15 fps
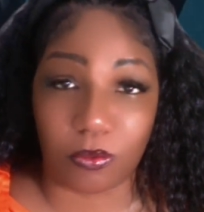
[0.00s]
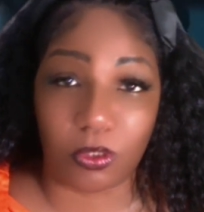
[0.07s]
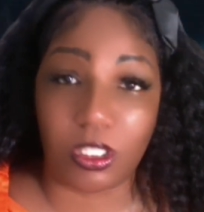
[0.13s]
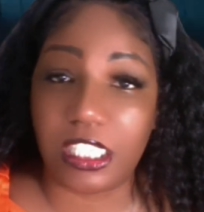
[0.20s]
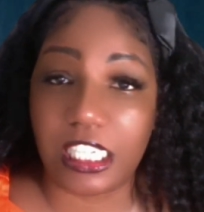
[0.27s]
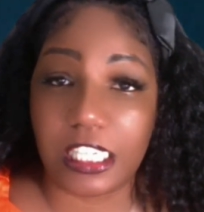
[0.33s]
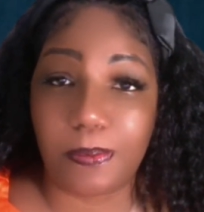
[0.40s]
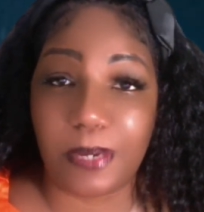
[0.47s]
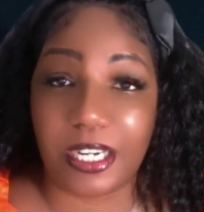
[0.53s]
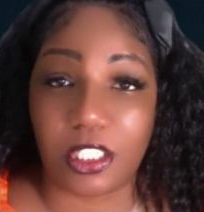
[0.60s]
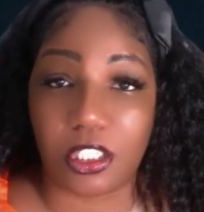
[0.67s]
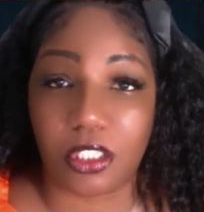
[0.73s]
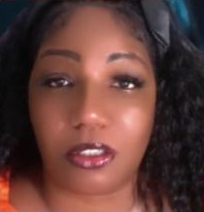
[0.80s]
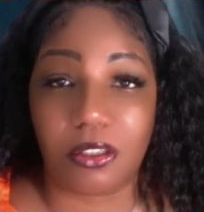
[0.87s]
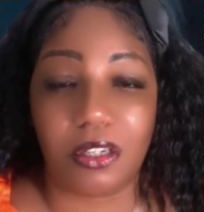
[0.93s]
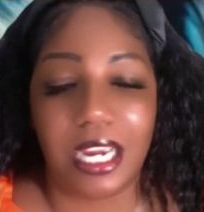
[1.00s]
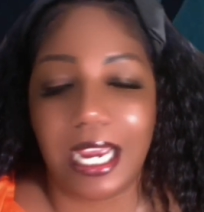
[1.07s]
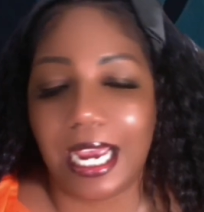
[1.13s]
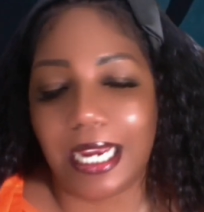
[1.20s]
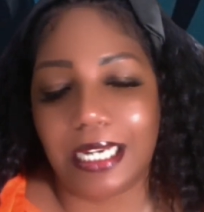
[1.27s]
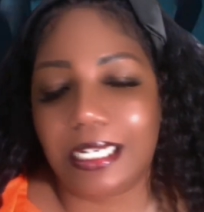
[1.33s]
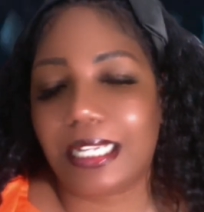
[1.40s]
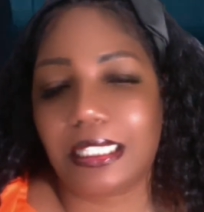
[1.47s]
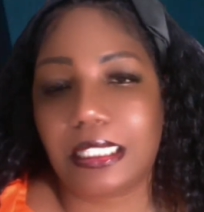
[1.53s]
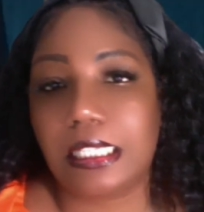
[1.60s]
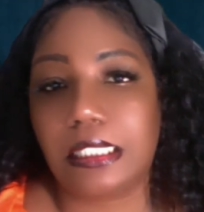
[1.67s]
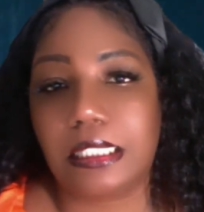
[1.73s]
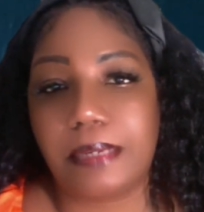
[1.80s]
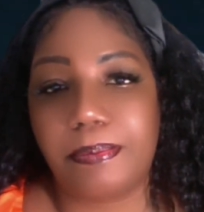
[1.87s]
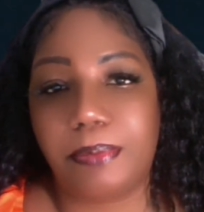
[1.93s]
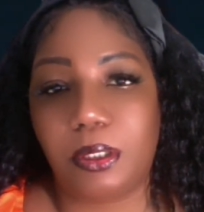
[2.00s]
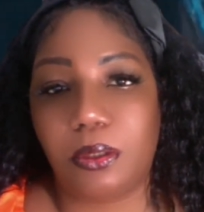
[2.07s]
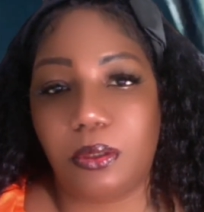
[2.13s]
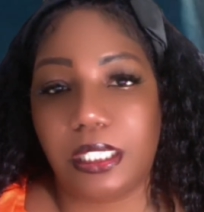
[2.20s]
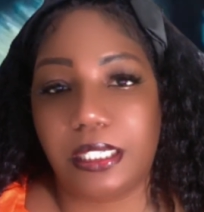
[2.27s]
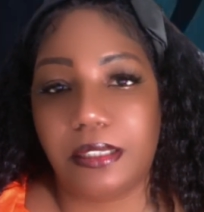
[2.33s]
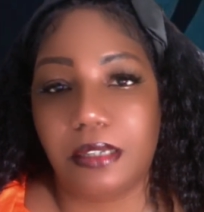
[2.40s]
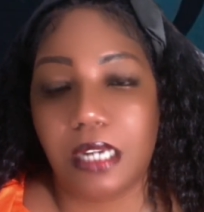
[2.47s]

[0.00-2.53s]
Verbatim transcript: really special, and I think they blew it